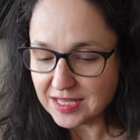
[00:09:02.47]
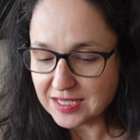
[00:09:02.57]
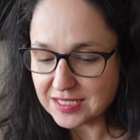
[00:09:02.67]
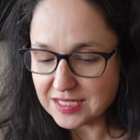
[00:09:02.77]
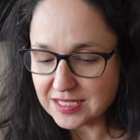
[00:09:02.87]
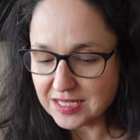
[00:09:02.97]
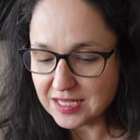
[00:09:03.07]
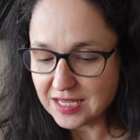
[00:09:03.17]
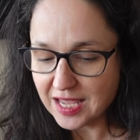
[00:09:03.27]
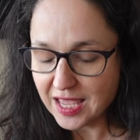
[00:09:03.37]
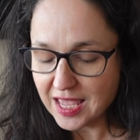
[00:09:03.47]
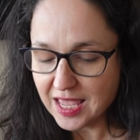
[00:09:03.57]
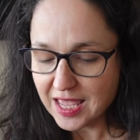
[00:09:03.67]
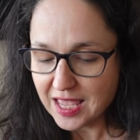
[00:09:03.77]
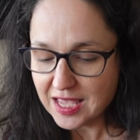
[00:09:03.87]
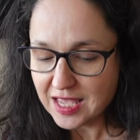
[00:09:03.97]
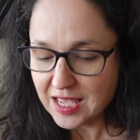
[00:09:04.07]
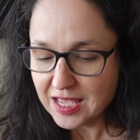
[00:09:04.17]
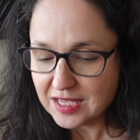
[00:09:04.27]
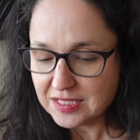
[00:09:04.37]
this
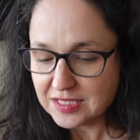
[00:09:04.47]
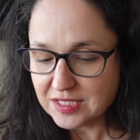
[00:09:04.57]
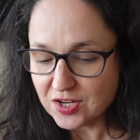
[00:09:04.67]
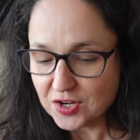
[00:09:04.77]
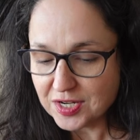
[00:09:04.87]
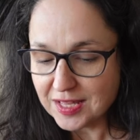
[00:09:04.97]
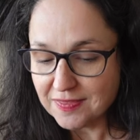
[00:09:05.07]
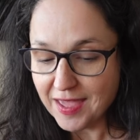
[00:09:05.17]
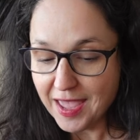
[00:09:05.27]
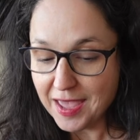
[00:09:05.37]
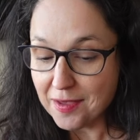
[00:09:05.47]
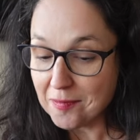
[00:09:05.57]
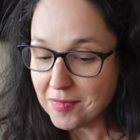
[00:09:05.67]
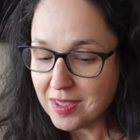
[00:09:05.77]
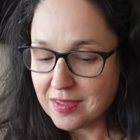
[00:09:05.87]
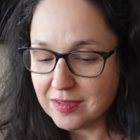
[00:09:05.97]
started at the hem